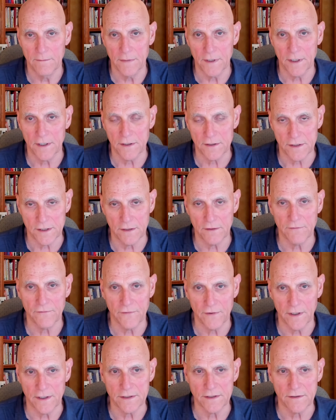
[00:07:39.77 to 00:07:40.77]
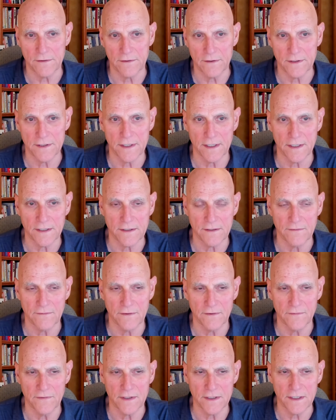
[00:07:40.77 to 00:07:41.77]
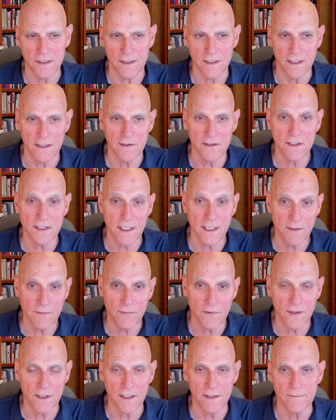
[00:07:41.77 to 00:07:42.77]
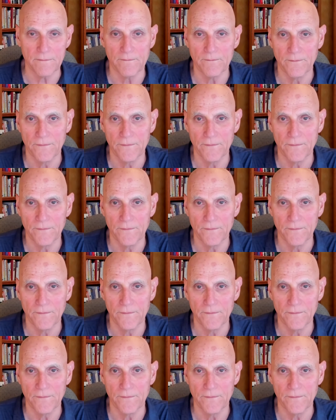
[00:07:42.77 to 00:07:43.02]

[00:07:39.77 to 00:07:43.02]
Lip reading: because it'll foster a sense of division. And the same thing